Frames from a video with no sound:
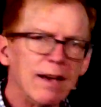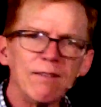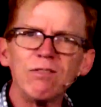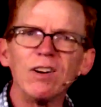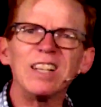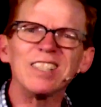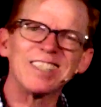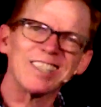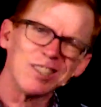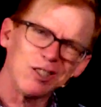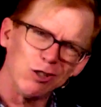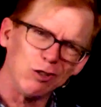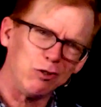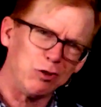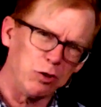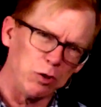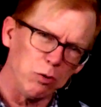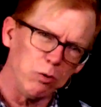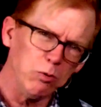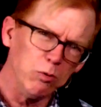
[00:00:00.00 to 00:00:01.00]
of us could
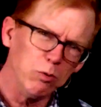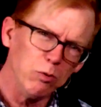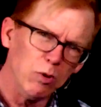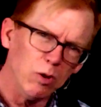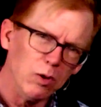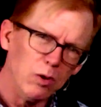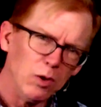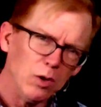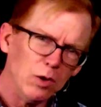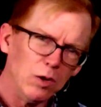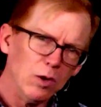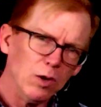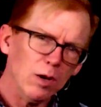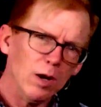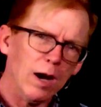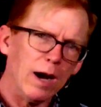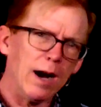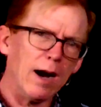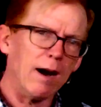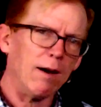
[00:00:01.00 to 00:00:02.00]
do
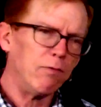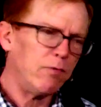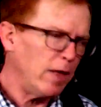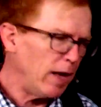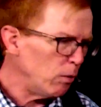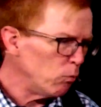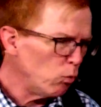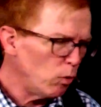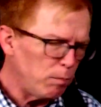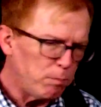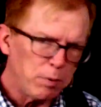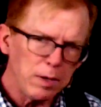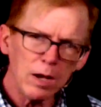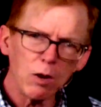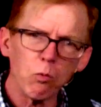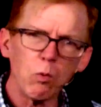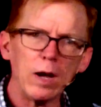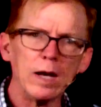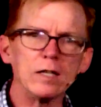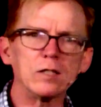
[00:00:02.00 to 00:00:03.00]
that would be a
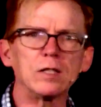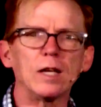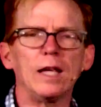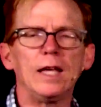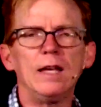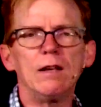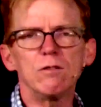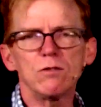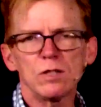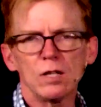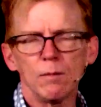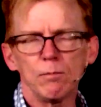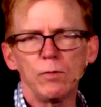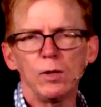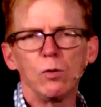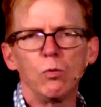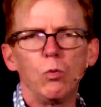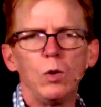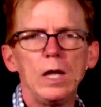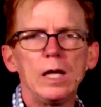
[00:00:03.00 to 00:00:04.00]
way to say, here's
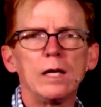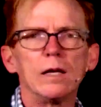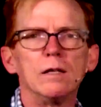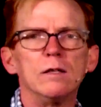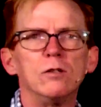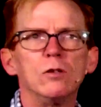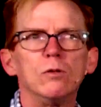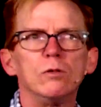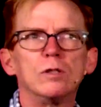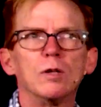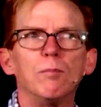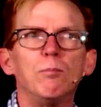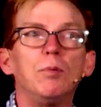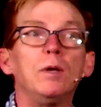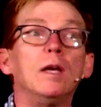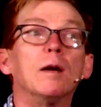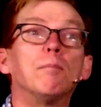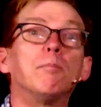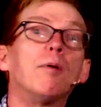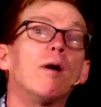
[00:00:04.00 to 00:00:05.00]
something we can do to
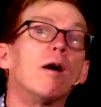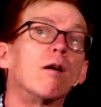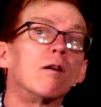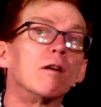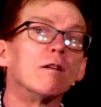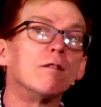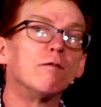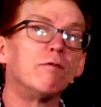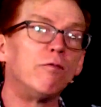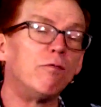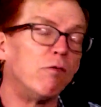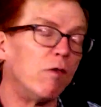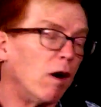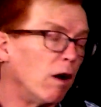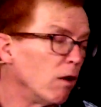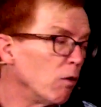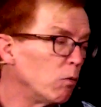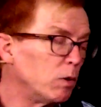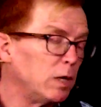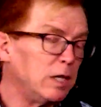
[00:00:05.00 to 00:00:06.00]
be a part of
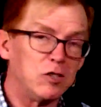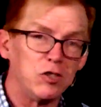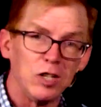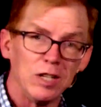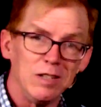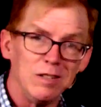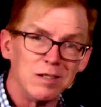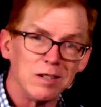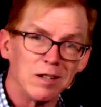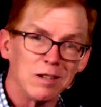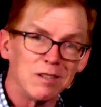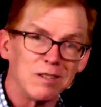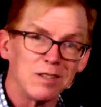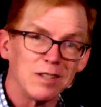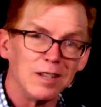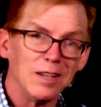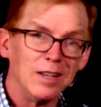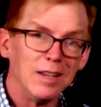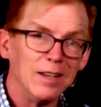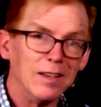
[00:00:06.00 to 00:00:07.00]
following Jesus,
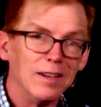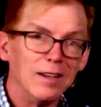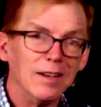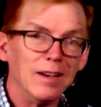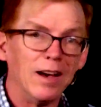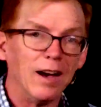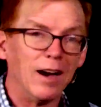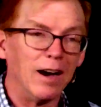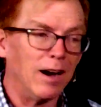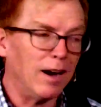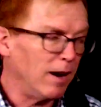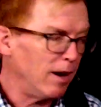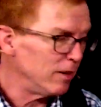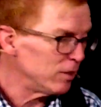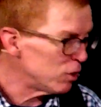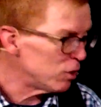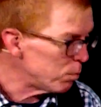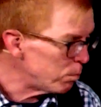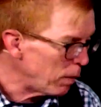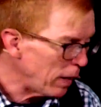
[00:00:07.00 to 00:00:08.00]

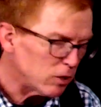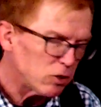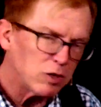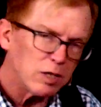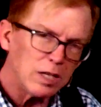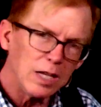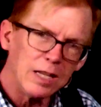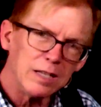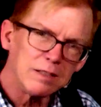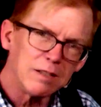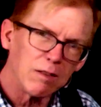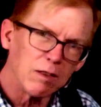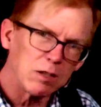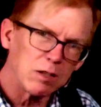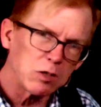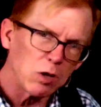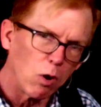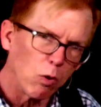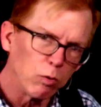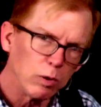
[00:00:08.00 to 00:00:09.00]
especially into
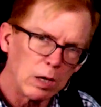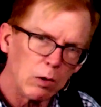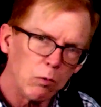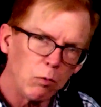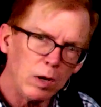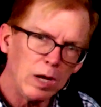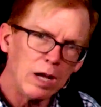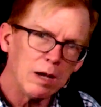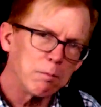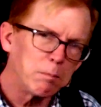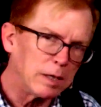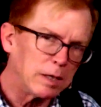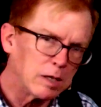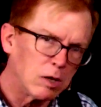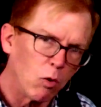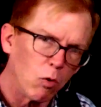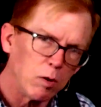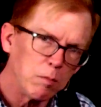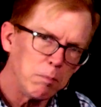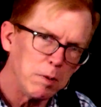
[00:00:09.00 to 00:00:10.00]
this Holy Week, but
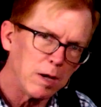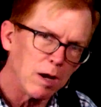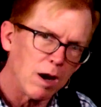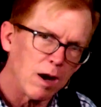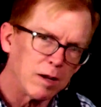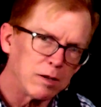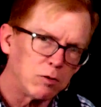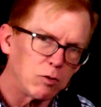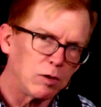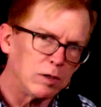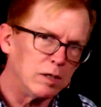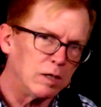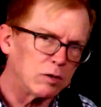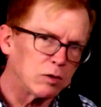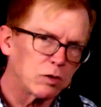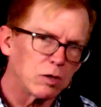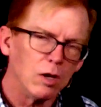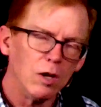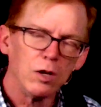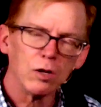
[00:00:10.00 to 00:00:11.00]
going beyond during
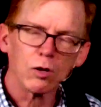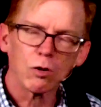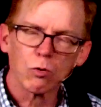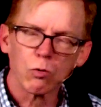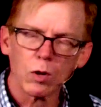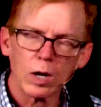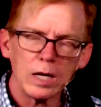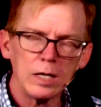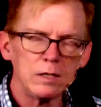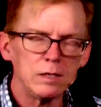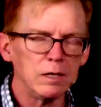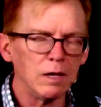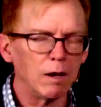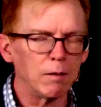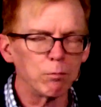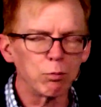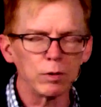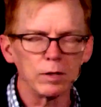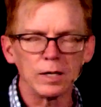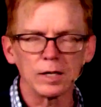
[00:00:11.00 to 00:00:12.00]
this crazy,
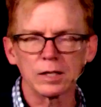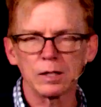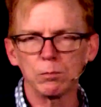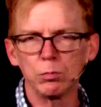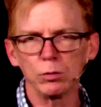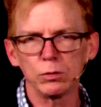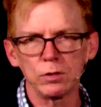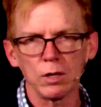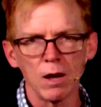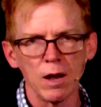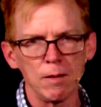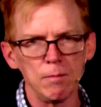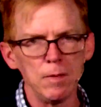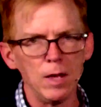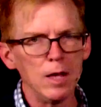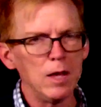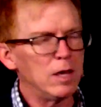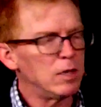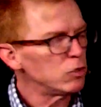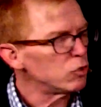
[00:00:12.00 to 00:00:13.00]
unpredictable time.
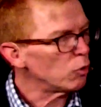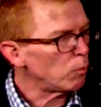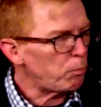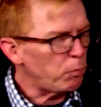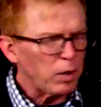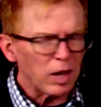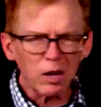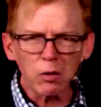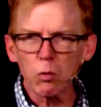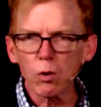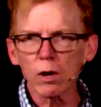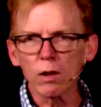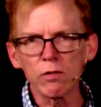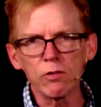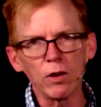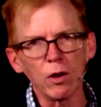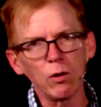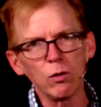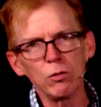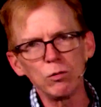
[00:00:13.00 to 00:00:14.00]
So pick one of
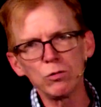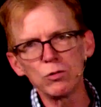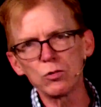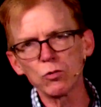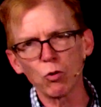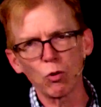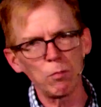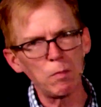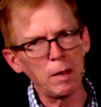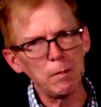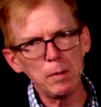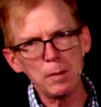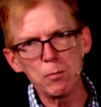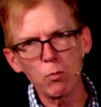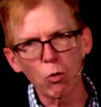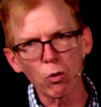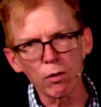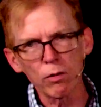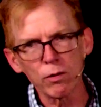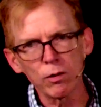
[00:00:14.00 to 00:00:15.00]
those or maybe
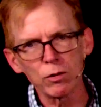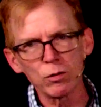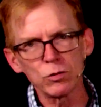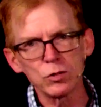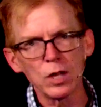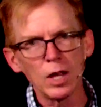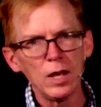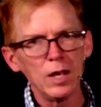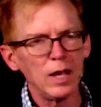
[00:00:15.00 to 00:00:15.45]
more of those,